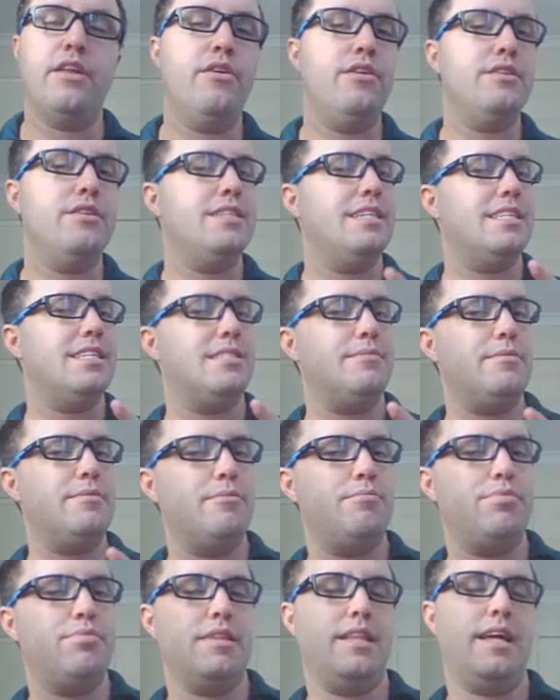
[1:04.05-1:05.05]
Not
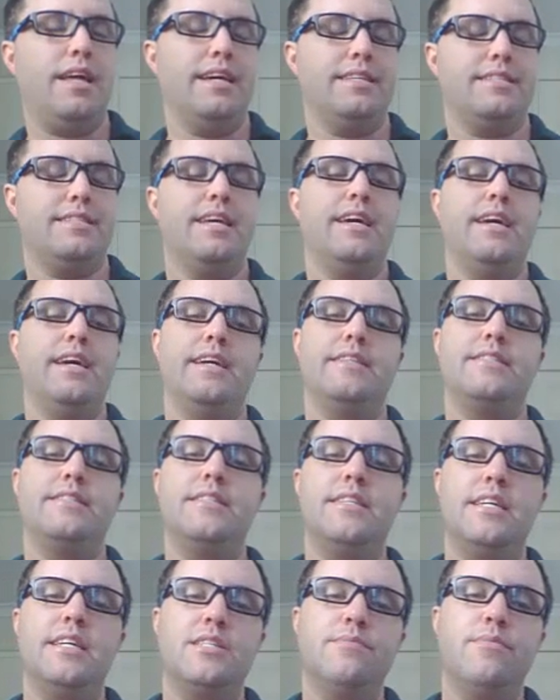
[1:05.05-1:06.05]
decimal place, it's the
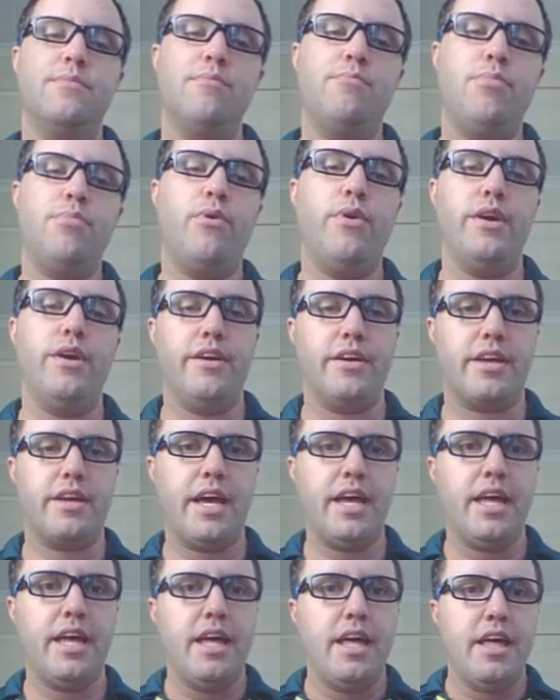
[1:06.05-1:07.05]
decimal point,
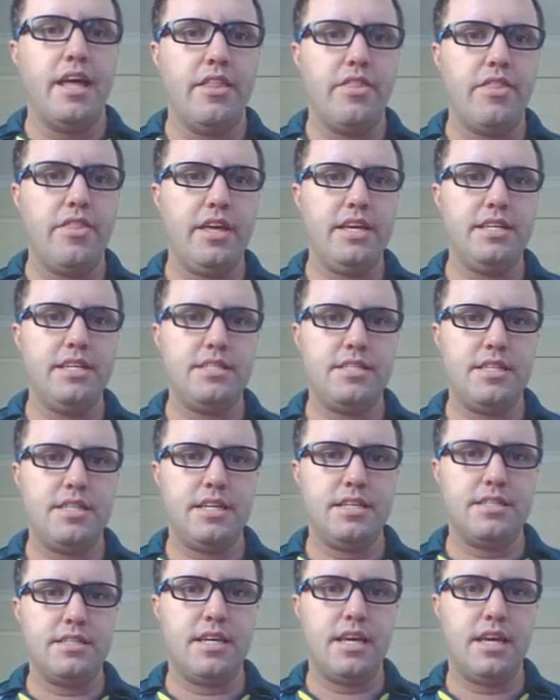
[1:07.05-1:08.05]
okay? These
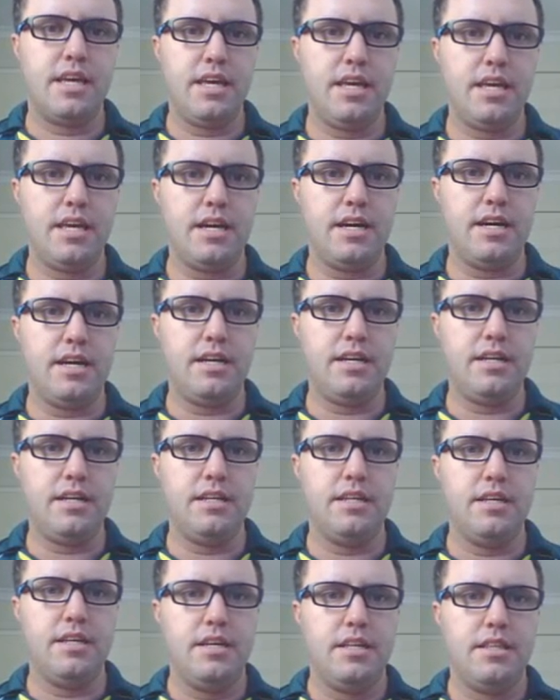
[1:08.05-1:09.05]
things
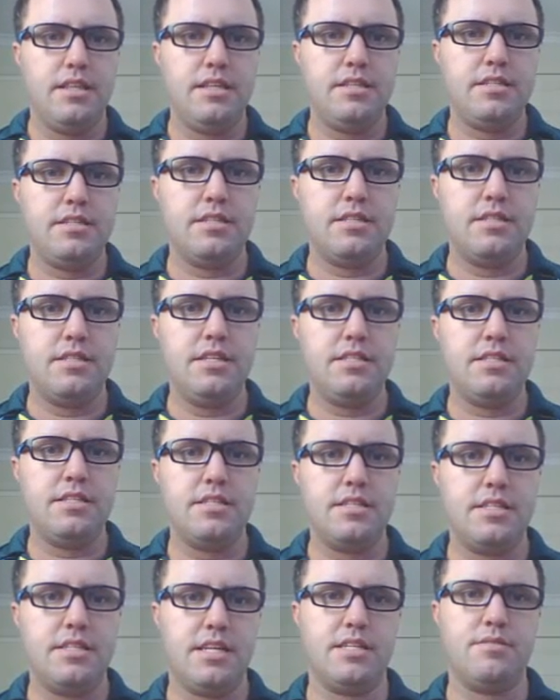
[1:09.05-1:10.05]
here, this is this
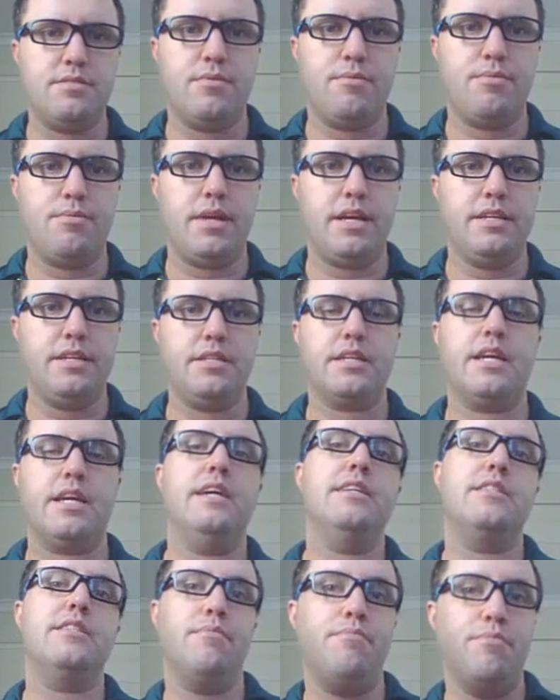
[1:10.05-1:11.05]
is a decimal place, okay?
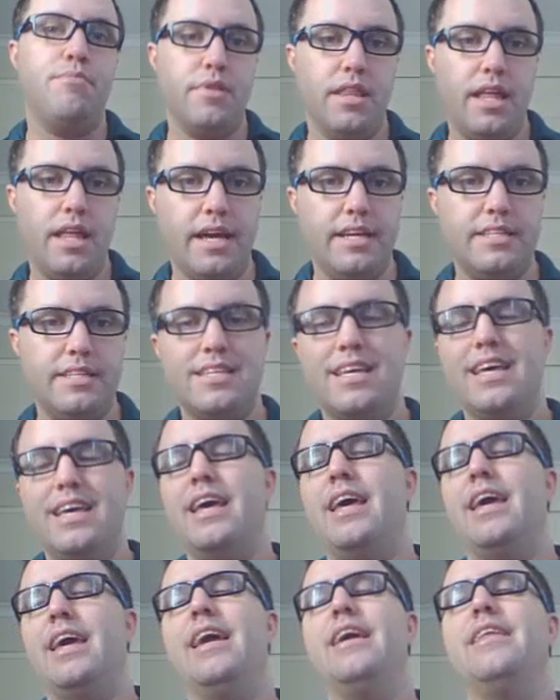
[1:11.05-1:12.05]
It's a place
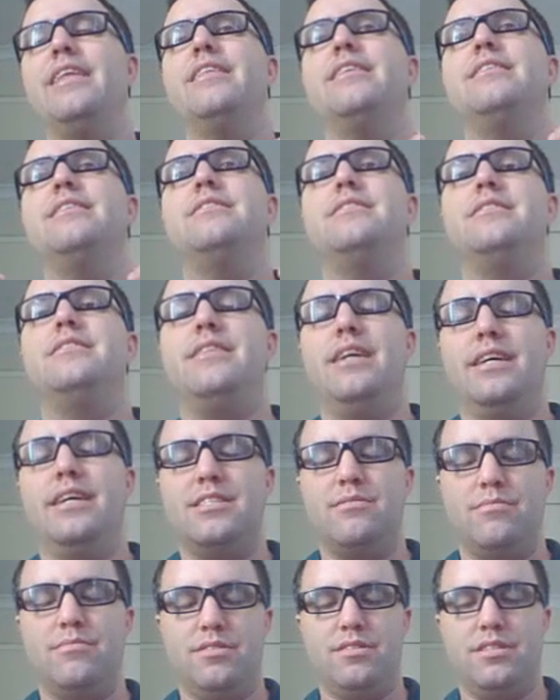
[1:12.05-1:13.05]
in the
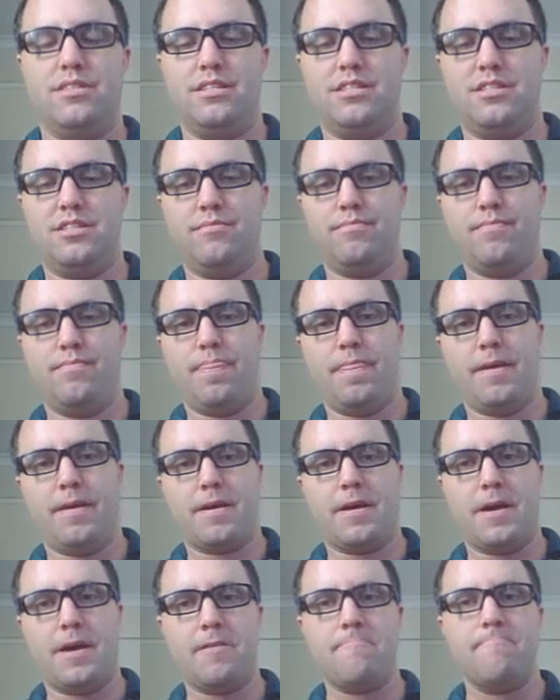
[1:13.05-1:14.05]
decimal system,
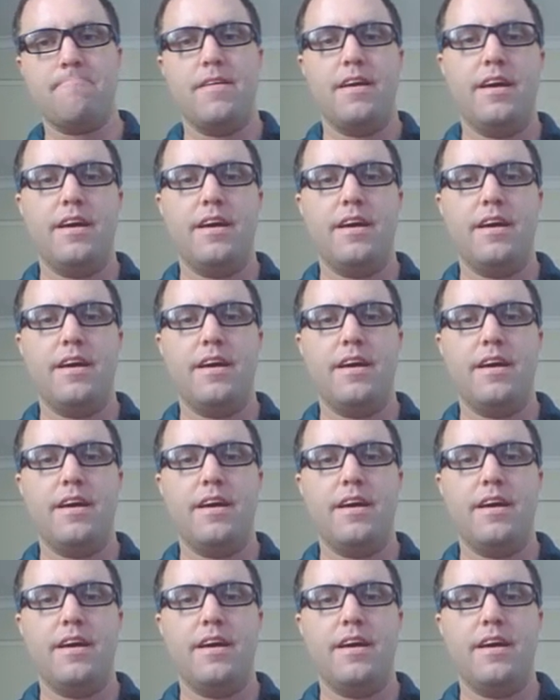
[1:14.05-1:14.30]
okay?